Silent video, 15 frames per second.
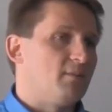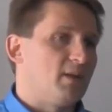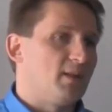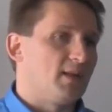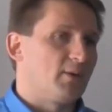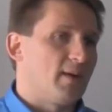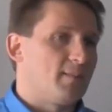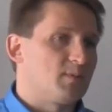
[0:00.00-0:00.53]

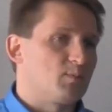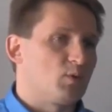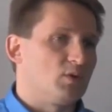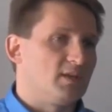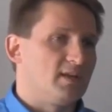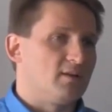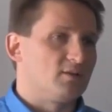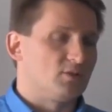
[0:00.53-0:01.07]
milligrams per
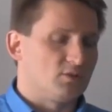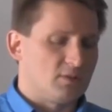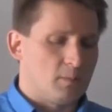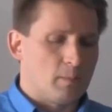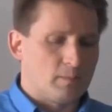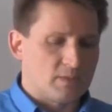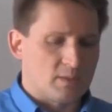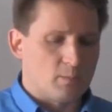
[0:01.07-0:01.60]
liter. So
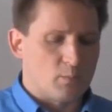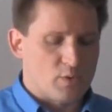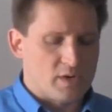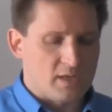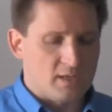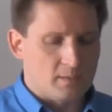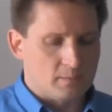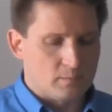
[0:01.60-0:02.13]
some
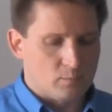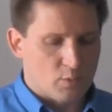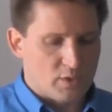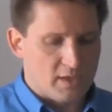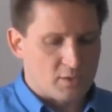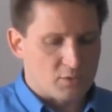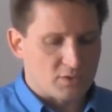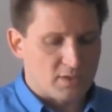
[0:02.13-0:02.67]
pretty
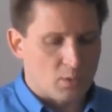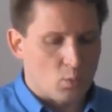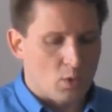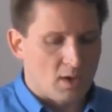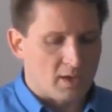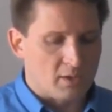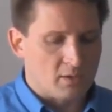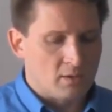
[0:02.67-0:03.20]
interesting
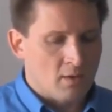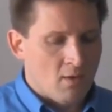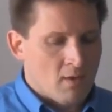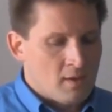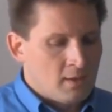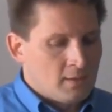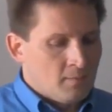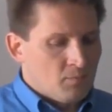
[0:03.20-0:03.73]
water.
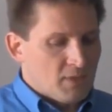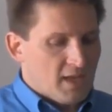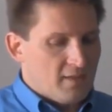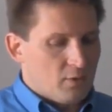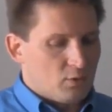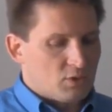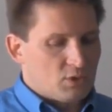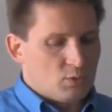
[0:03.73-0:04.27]
And
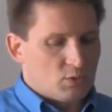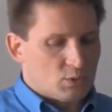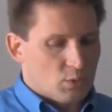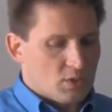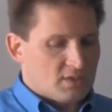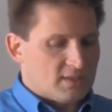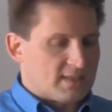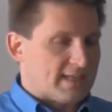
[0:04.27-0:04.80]
those two
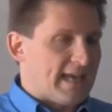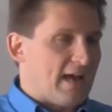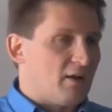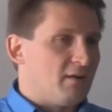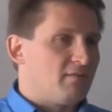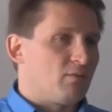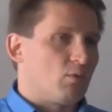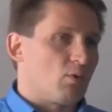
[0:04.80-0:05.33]
sources
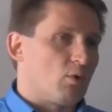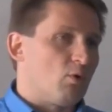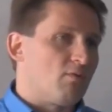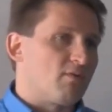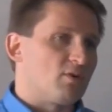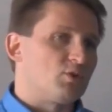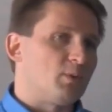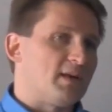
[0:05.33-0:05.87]
accounted for
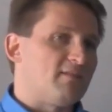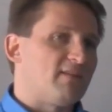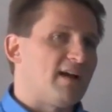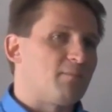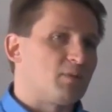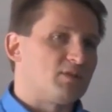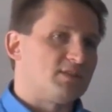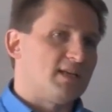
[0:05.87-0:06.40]
over
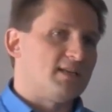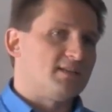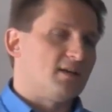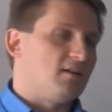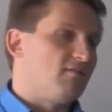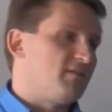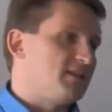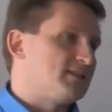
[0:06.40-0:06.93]
25%
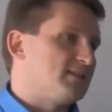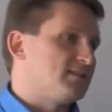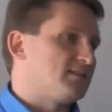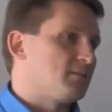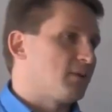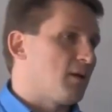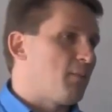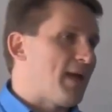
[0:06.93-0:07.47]
of the
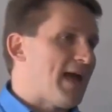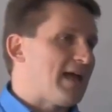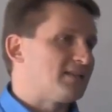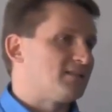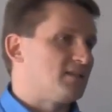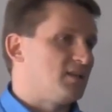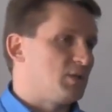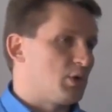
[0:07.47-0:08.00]
system
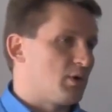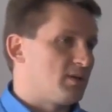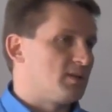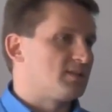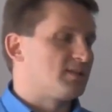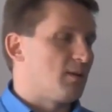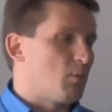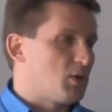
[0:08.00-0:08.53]
capacity during the
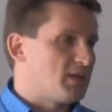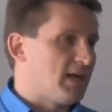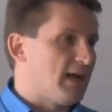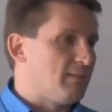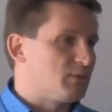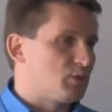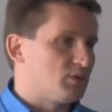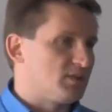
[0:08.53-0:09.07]

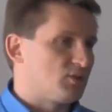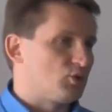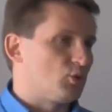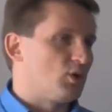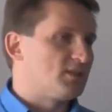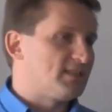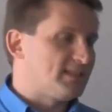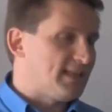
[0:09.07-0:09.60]
summertime. So it's a
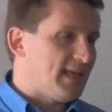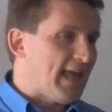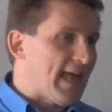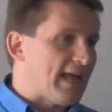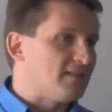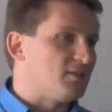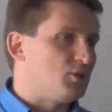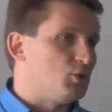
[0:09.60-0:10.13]
source that they
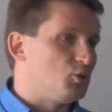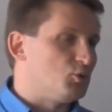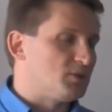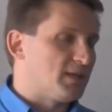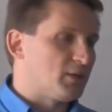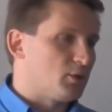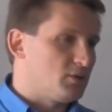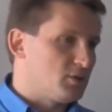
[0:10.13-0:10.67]
had to use.
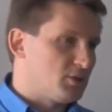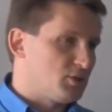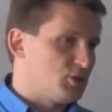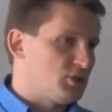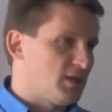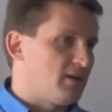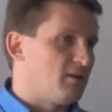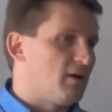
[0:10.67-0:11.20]
They couldn't just
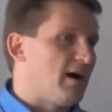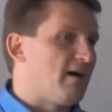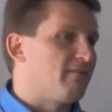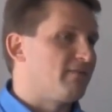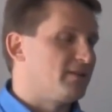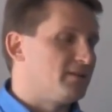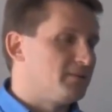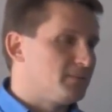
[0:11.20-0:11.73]
shut it off
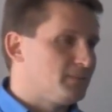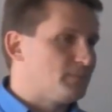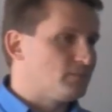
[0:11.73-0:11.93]
and